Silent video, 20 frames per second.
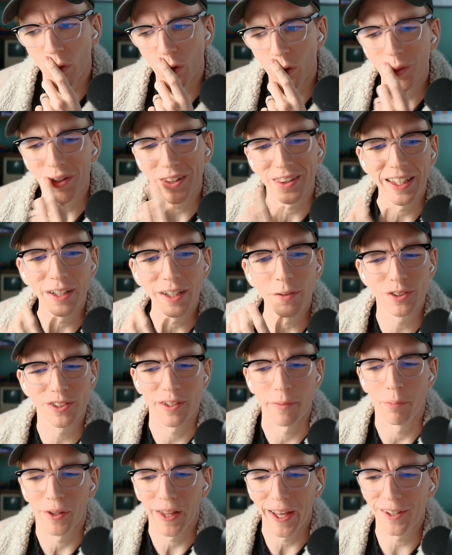do we think was
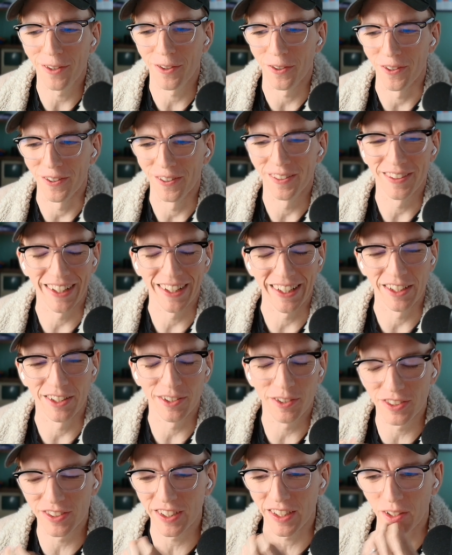the play though? Like,
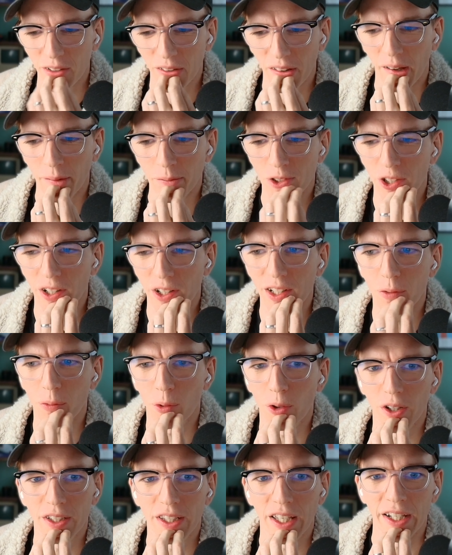because like I'm trying to
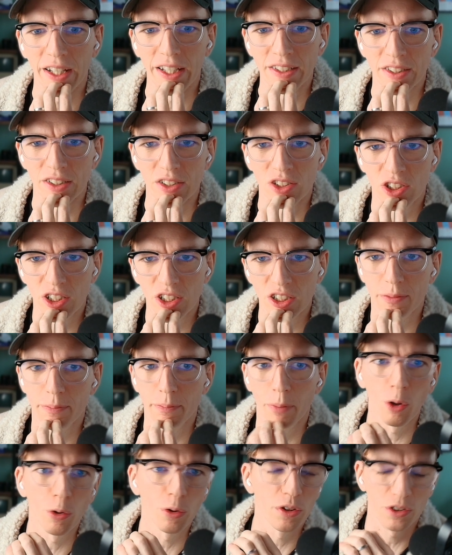work out, is it just
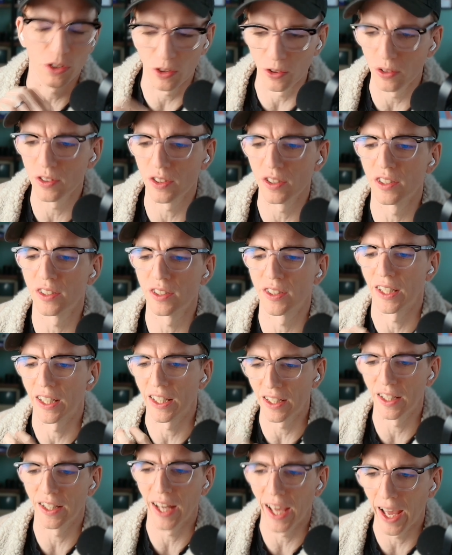bulk users
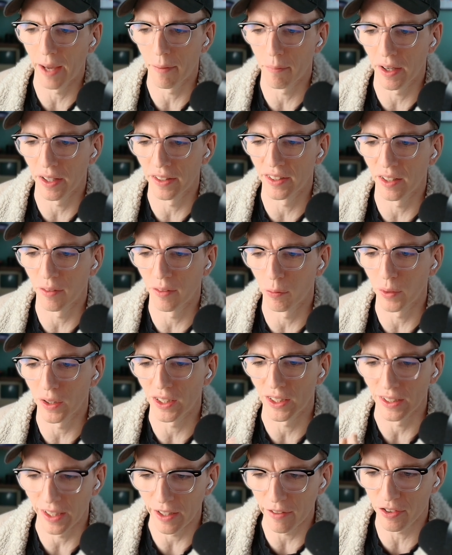in an app and then we
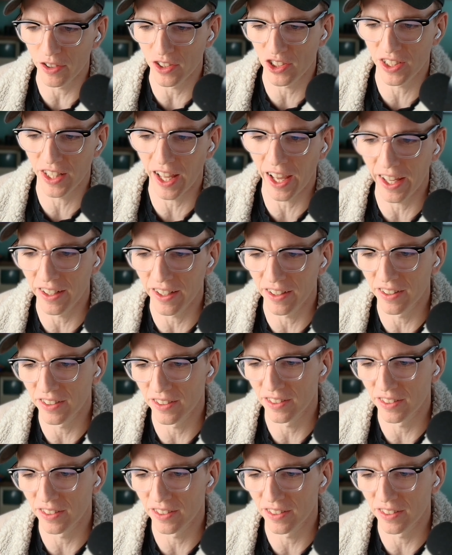can leverage that?